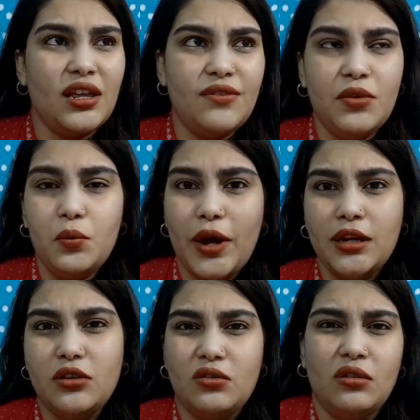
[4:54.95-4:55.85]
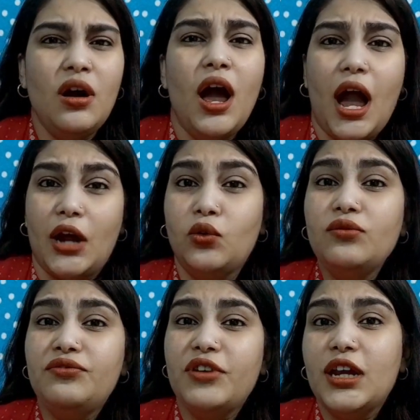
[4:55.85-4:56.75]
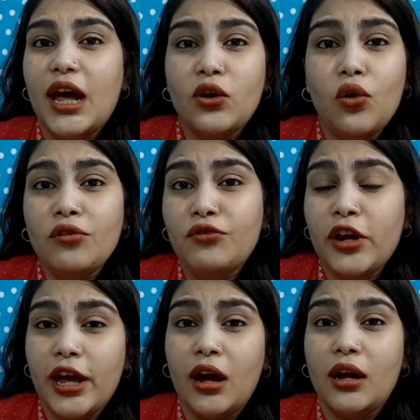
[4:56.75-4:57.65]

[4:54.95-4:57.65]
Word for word: and even when you know i don't feel like going for